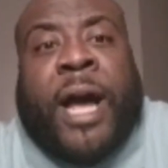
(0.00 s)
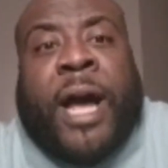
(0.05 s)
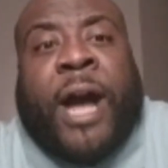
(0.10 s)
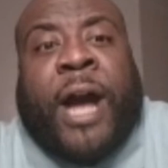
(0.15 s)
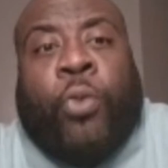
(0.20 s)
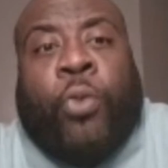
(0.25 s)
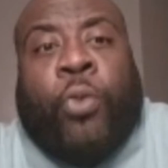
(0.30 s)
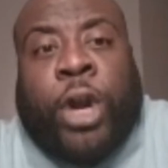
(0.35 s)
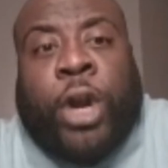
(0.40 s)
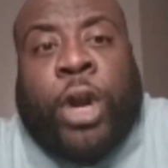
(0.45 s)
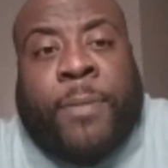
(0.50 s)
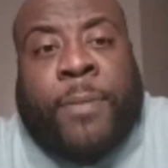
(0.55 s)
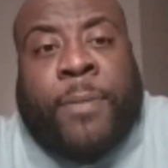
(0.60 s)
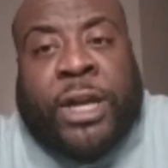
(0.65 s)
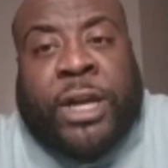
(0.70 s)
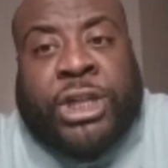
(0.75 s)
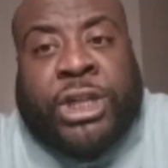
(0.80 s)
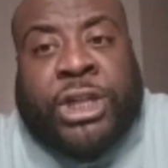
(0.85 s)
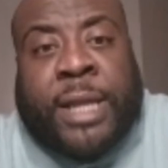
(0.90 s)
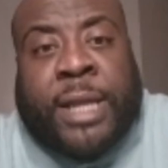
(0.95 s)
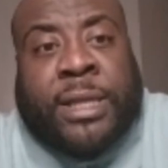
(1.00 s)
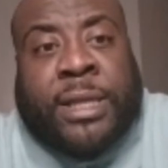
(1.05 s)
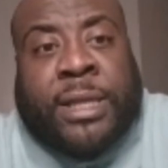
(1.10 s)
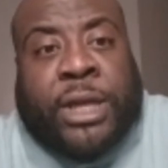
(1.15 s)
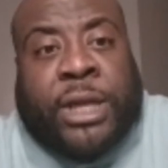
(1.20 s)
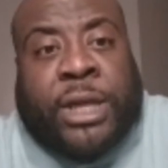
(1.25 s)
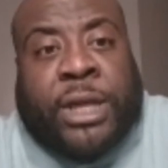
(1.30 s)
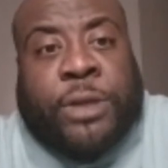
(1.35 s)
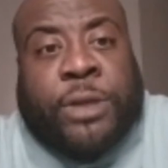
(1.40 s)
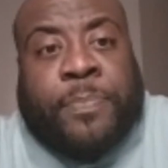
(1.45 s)
I worry about his shot
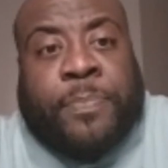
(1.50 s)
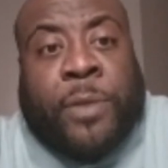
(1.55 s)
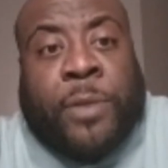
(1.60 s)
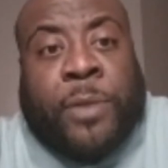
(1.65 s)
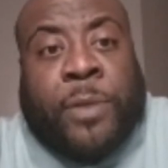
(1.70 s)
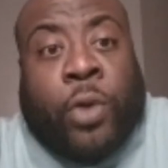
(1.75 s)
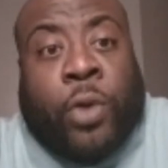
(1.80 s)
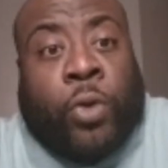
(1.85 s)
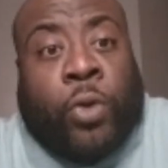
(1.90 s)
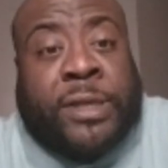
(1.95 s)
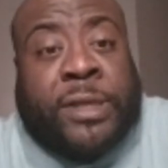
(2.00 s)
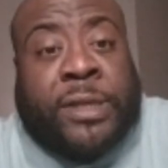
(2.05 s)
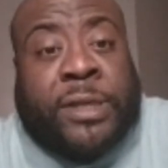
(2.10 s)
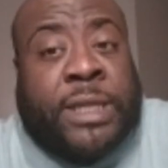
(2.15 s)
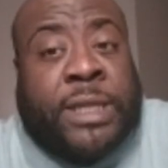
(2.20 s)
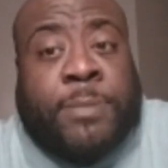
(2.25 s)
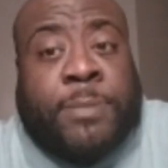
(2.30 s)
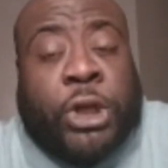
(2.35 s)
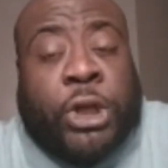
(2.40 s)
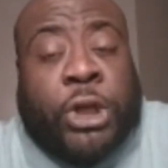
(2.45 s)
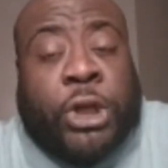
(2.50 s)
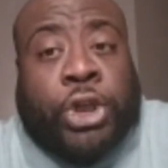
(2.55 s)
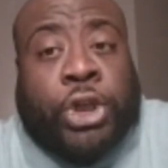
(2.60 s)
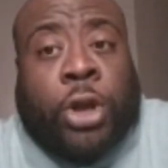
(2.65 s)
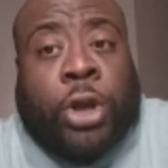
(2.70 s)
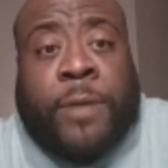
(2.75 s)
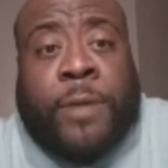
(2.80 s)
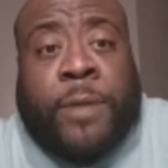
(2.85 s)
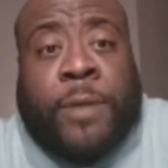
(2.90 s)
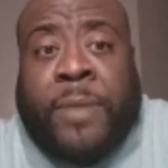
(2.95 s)
selection. Well, since he's been in
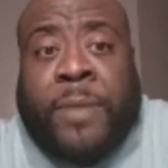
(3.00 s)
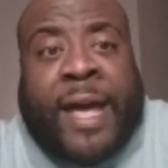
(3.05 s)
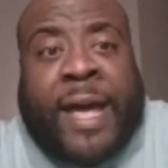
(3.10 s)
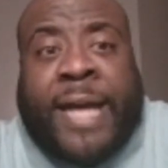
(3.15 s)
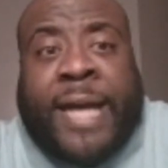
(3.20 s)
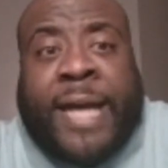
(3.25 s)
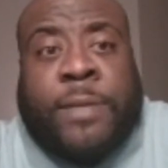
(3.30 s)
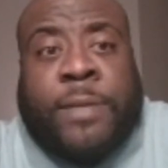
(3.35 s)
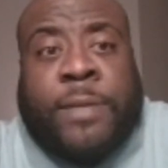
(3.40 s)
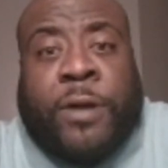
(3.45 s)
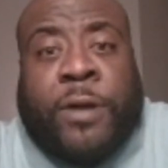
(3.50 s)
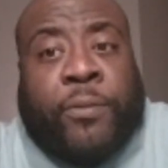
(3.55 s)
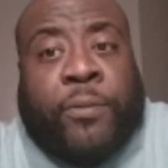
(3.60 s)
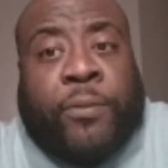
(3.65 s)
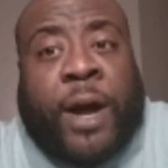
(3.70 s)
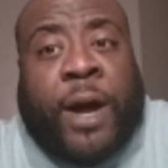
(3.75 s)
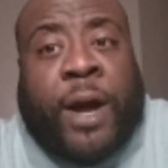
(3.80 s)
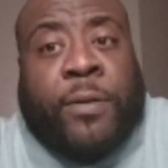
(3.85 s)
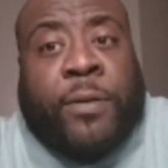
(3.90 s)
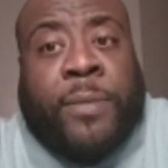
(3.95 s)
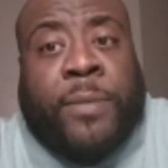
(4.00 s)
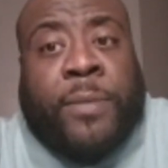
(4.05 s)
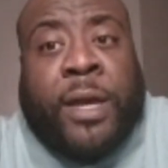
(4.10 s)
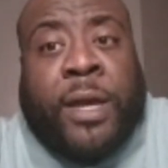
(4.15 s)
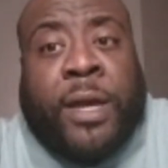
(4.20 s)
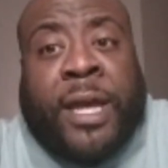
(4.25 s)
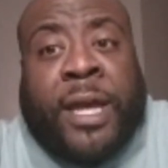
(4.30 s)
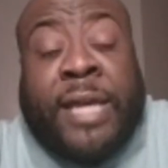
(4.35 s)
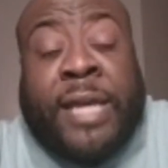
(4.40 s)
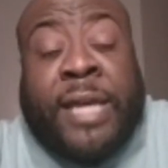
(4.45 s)
Charlotte, it hasn't been a problem.
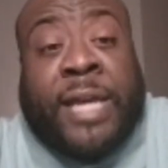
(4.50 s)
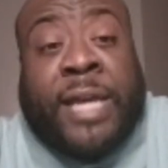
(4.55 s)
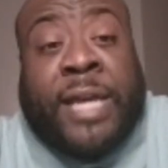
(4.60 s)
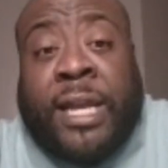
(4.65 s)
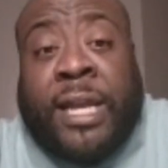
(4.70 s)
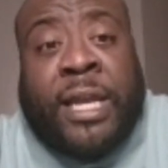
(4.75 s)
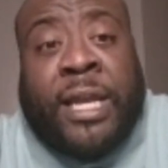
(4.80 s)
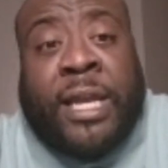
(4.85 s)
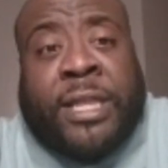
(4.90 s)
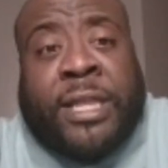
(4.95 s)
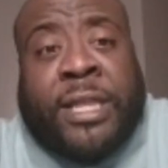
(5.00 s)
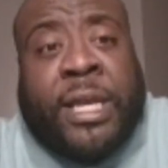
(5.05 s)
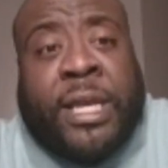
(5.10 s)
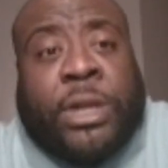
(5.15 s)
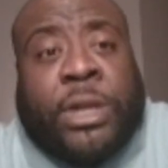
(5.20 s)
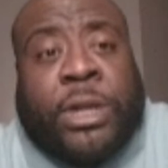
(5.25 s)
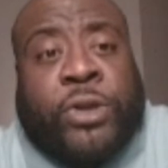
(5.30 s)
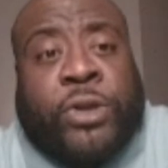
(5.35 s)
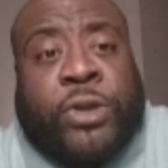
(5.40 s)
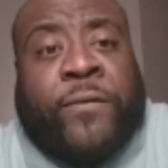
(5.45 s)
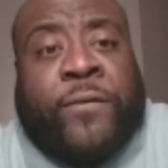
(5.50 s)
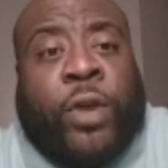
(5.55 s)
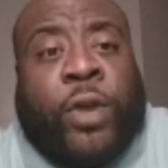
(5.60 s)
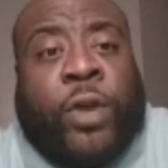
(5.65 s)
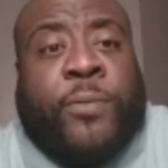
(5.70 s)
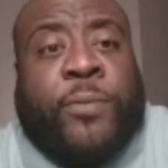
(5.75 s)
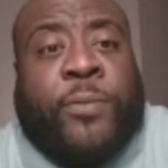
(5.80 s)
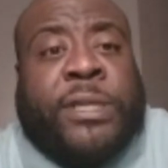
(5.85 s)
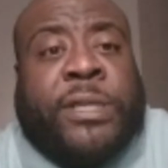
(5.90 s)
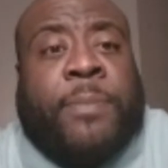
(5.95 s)
He's hitting. I think he's close to
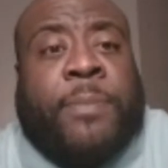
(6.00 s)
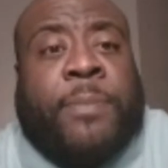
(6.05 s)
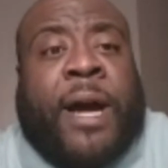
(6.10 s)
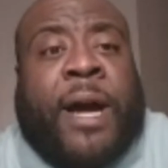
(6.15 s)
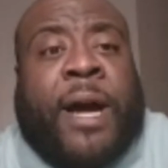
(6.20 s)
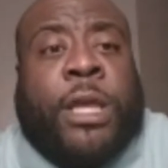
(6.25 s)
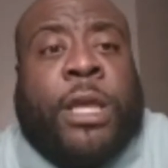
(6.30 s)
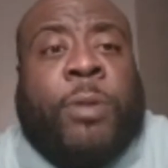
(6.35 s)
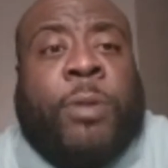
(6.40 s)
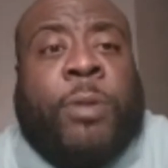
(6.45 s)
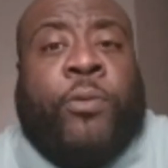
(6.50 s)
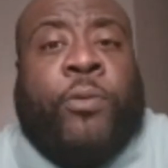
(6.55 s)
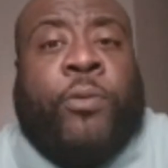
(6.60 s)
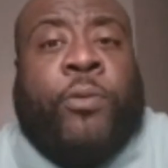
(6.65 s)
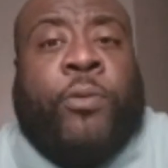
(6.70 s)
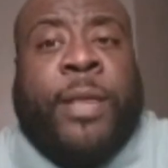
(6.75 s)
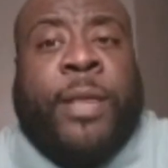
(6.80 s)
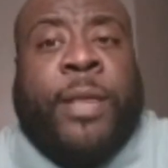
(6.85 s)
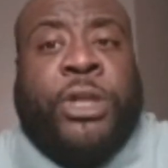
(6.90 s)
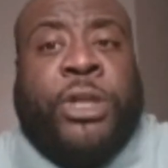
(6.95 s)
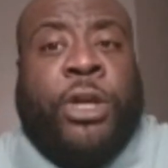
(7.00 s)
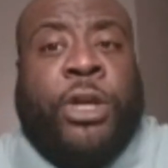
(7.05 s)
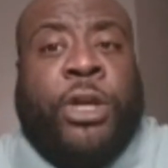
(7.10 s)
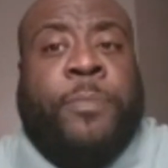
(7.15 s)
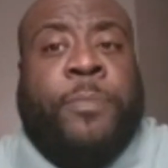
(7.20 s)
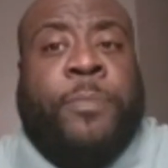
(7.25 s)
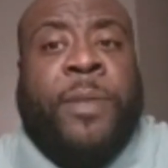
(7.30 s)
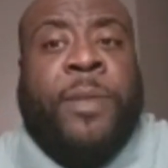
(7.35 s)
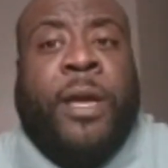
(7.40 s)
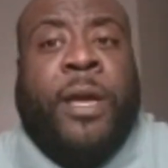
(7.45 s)
40% behind the 3-point line this year.